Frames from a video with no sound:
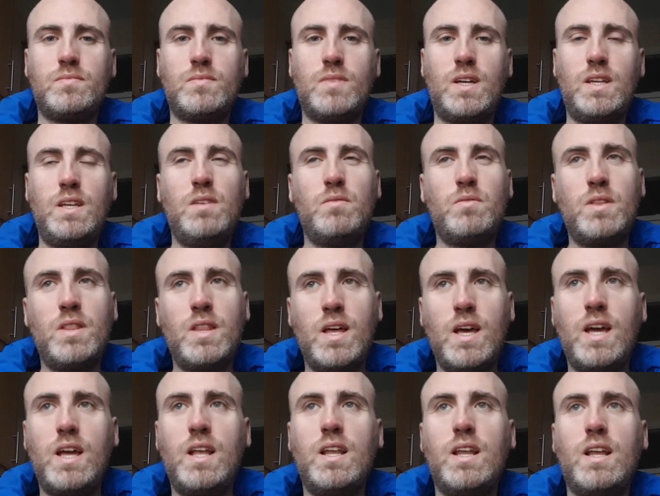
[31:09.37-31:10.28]
And even
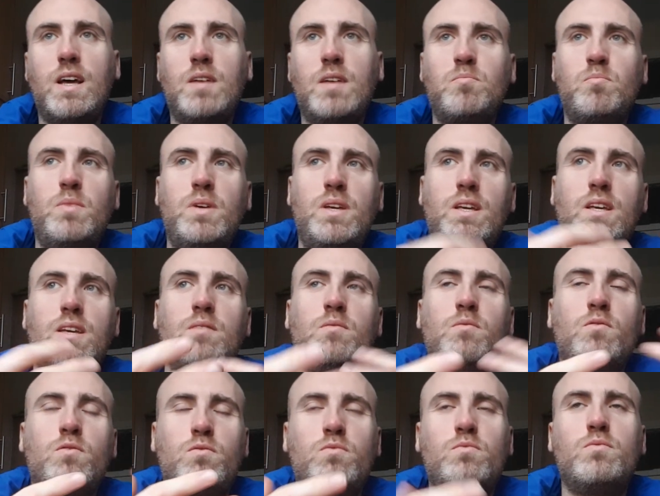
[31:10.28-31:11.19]
then, I'd be
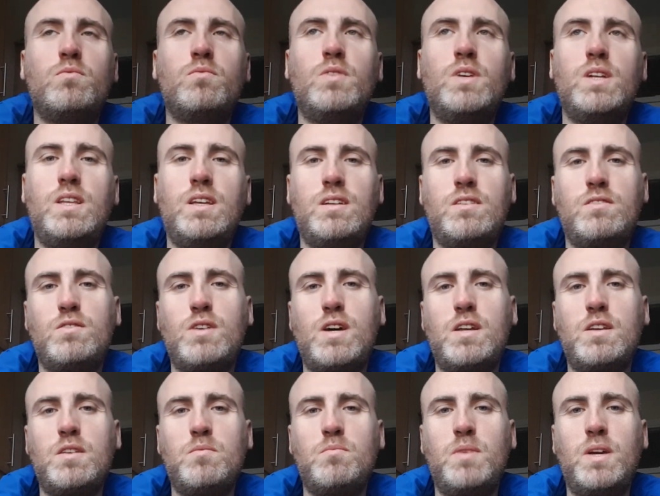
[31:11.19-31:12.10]
really
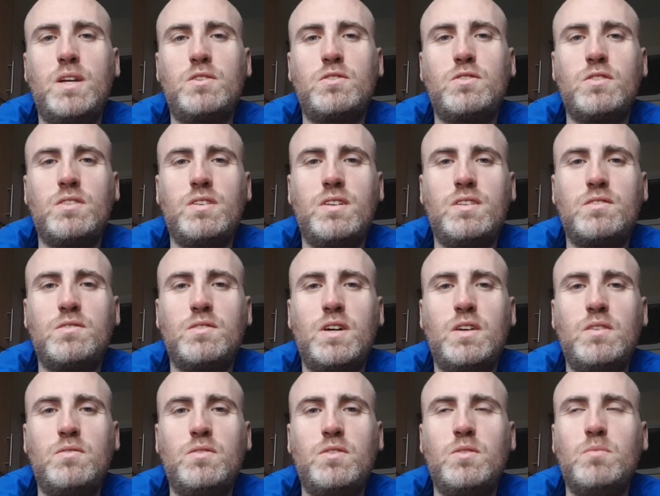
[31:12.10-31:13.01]
trying to make sure that it's
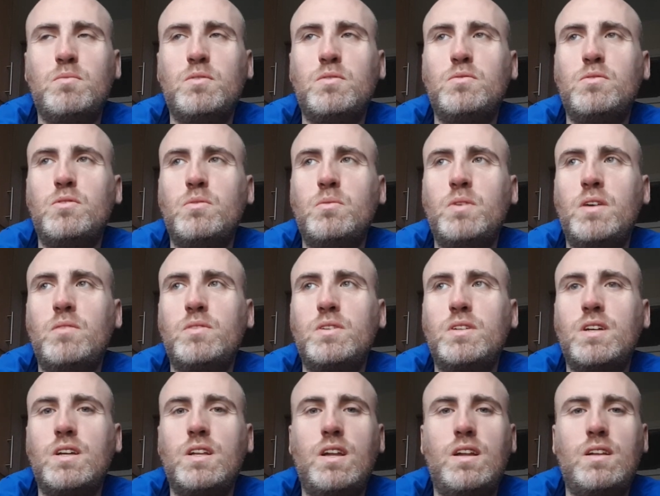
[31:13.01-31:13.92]
right for you before we ever
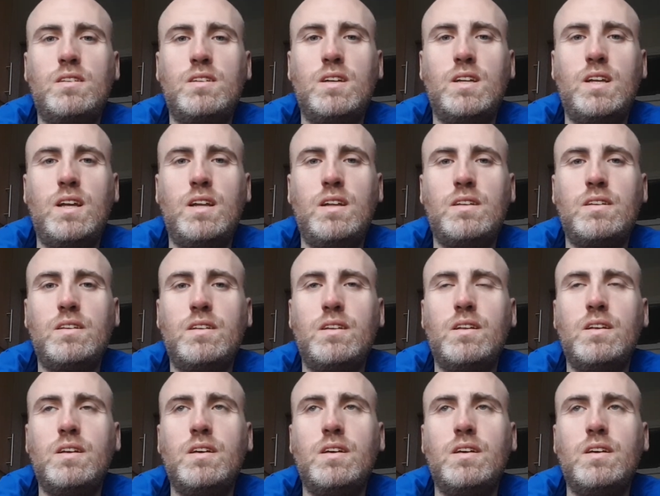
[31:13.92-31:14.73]
did anything.